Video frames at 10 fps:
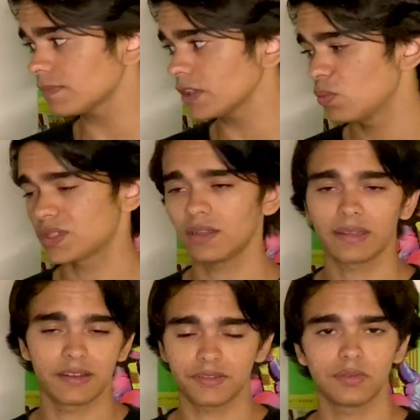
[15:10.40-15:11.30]
which I'll
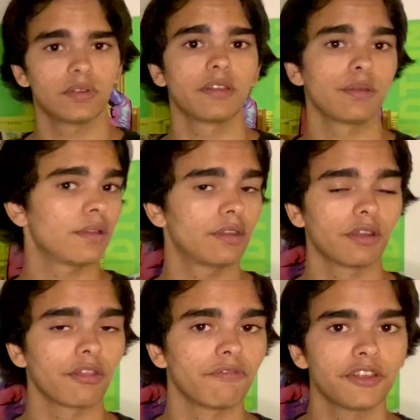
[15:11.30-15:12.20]
get into in
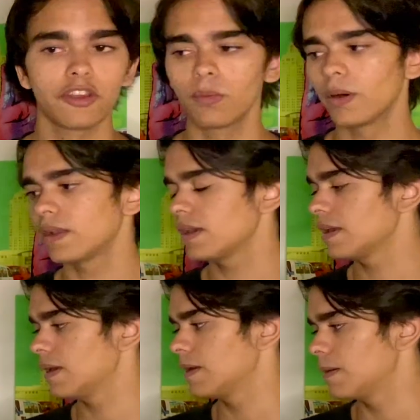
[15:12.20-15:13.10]
another video. But
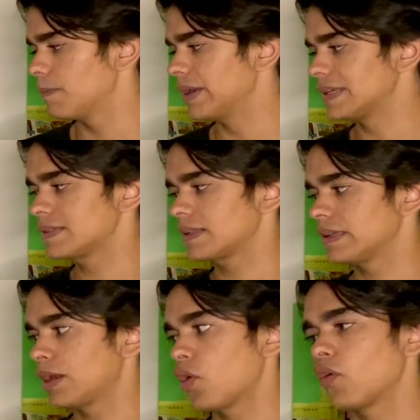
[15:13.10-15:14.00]

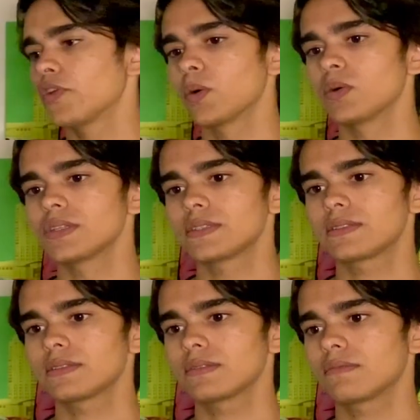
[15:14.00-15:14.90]
basically
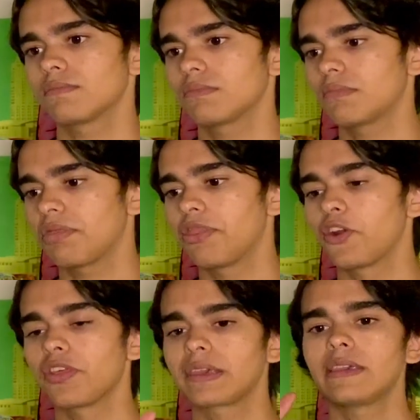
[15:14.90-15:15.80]
Inovio
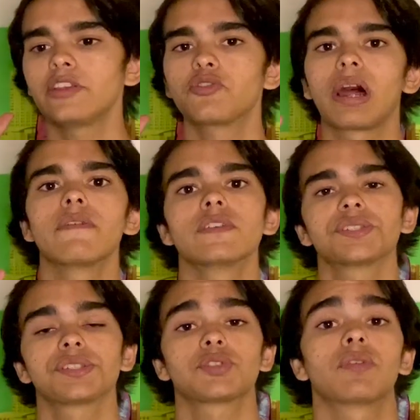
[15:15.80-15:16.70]
they're the key drivers
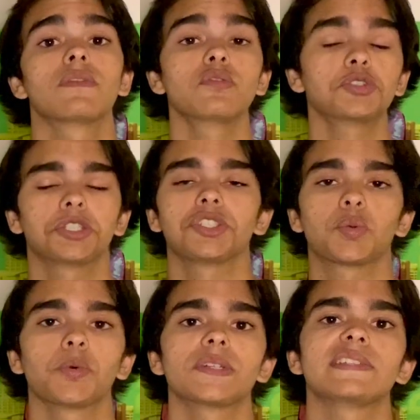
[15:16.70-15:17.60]
in this revolution
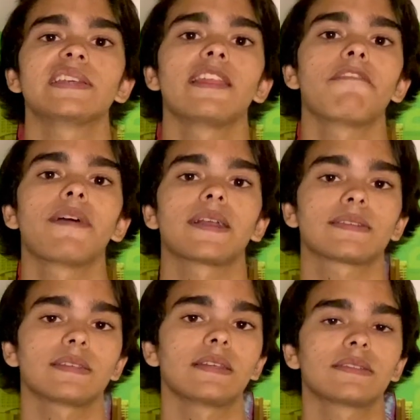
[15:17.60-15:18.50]
towards DNA
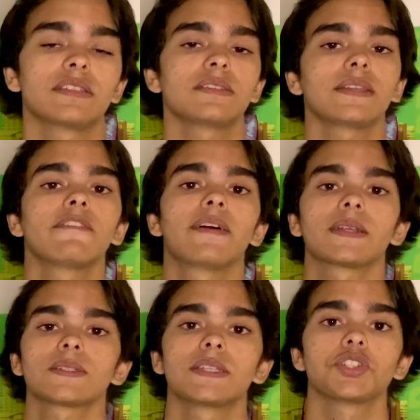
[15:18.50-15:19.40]
vaccines and DNA
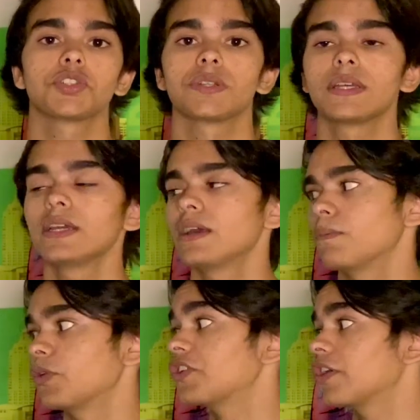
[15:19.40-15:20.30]
vaccination.
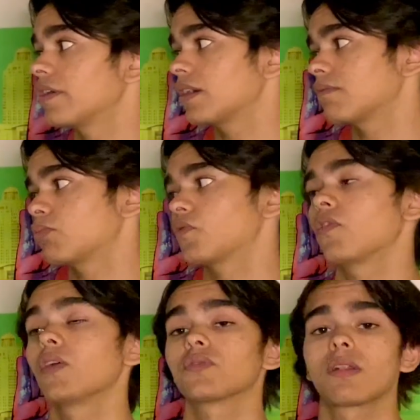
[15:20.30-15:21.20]
Moderna
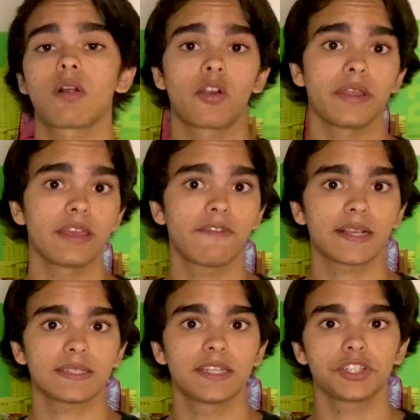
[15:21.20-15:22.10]
revolved around RNA
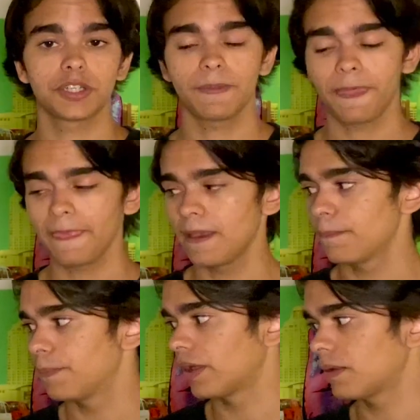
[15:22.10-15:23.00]
vaccination,
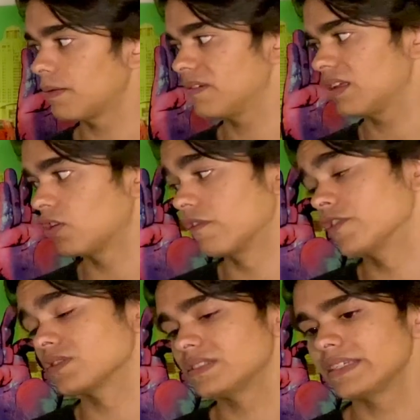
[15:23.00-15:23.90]
but
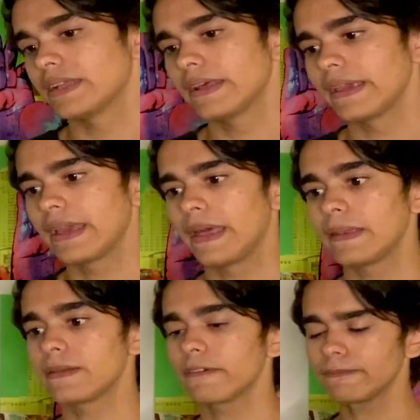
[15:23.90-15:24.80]
Inovio is DNA,
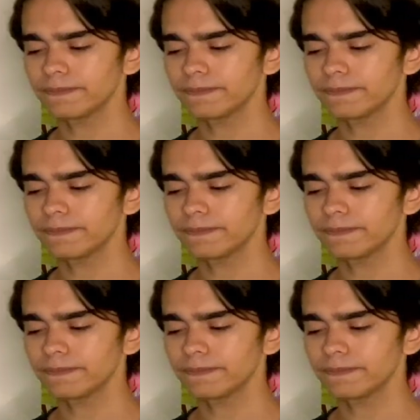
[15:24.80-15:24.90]
and